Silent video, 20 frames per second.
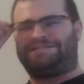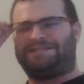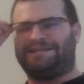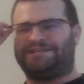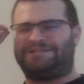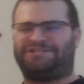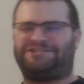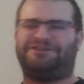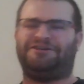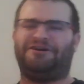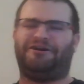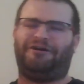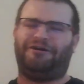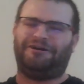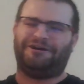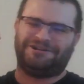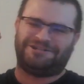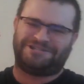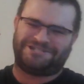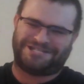to
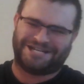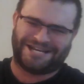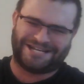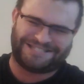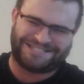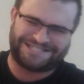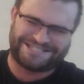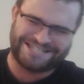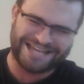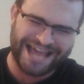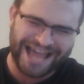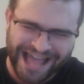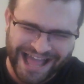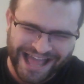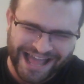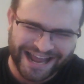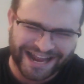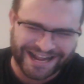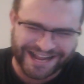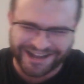Georgia
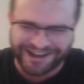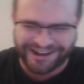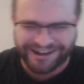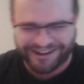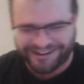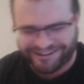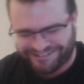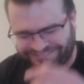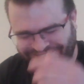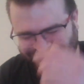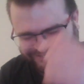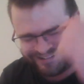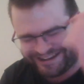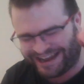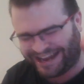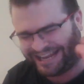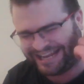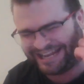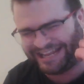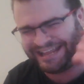Tech. Oh
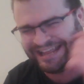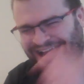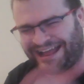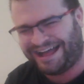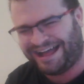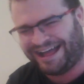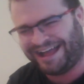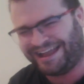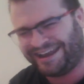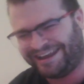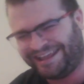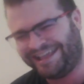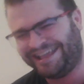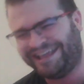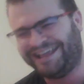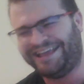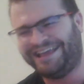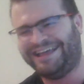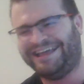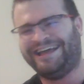my God.
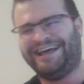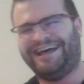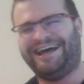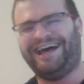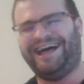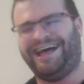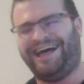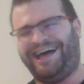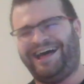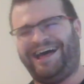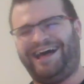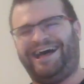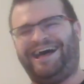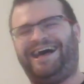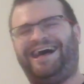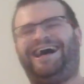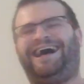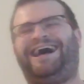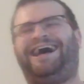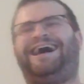
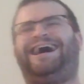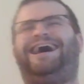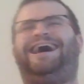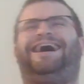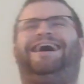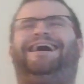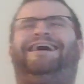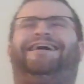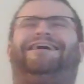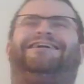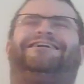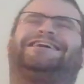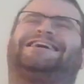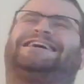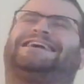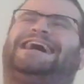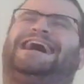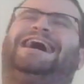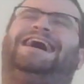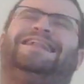Oh,
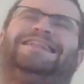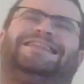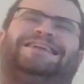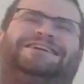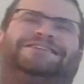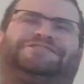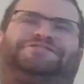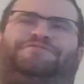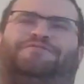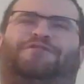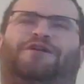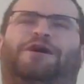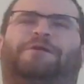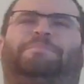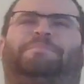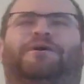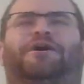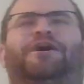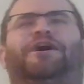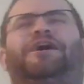college
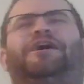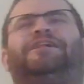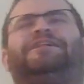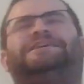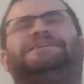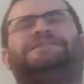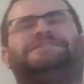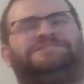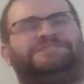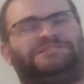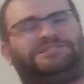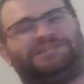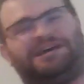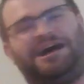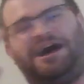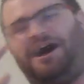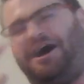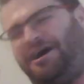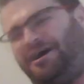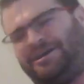football is
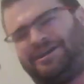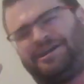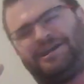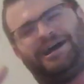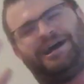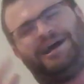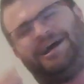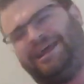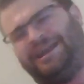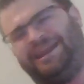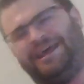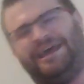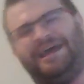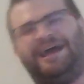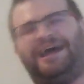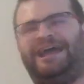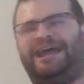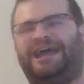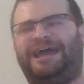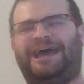so good.
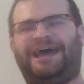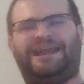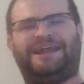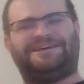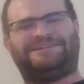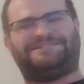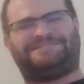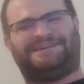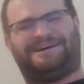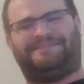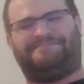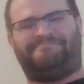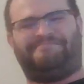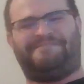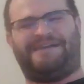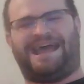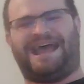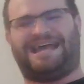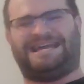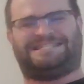It is
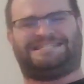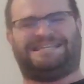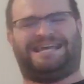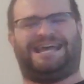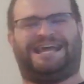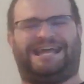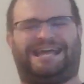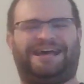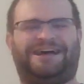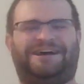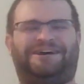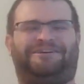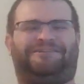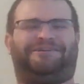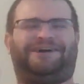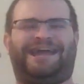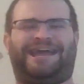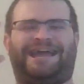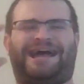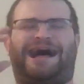amazing.
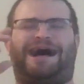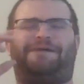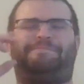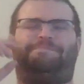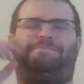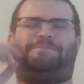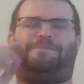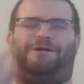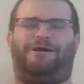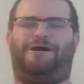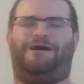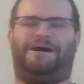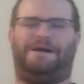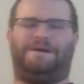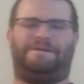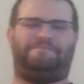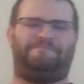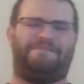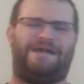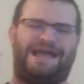We got more
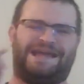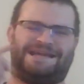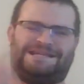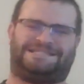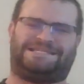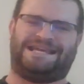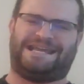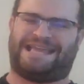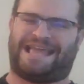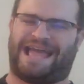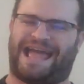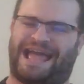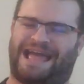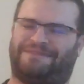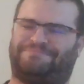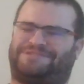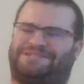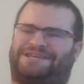amazing games